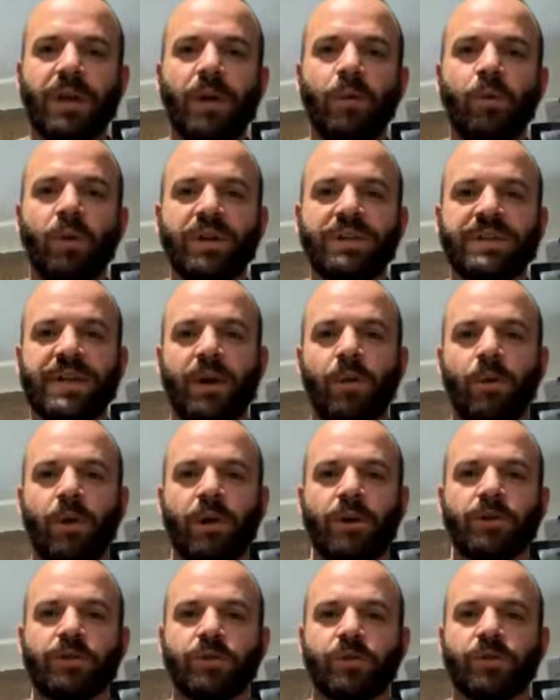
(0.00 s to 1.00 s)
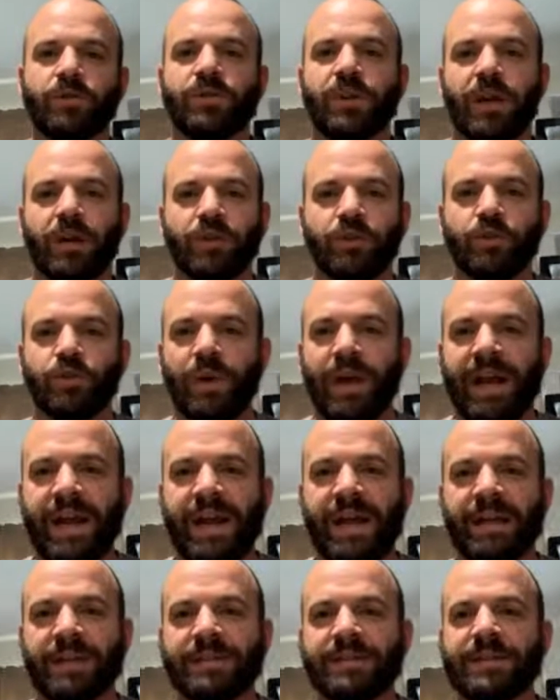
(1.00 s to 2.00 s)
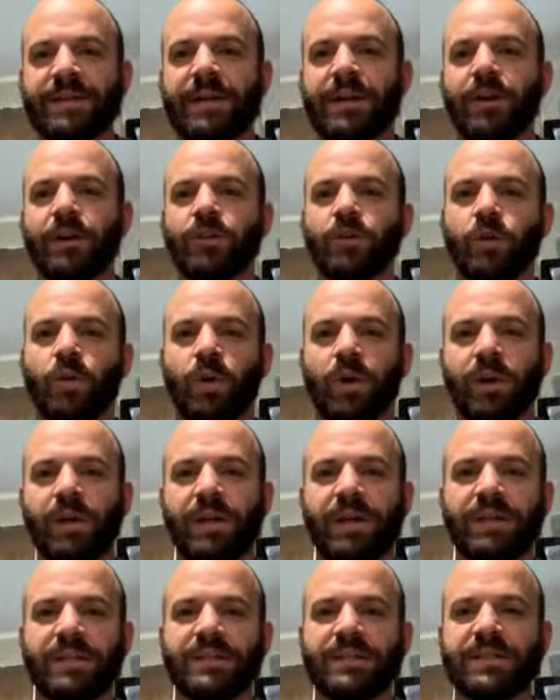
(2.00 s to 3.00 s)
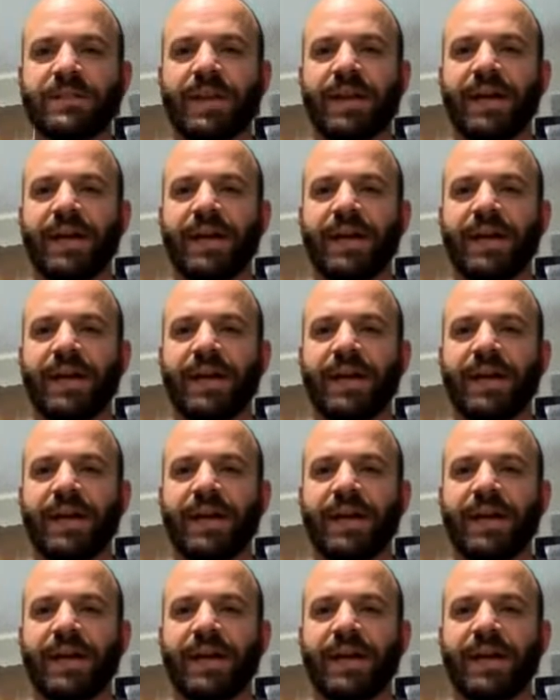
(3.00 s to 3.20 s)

And what is that water source? Our drains and our toilets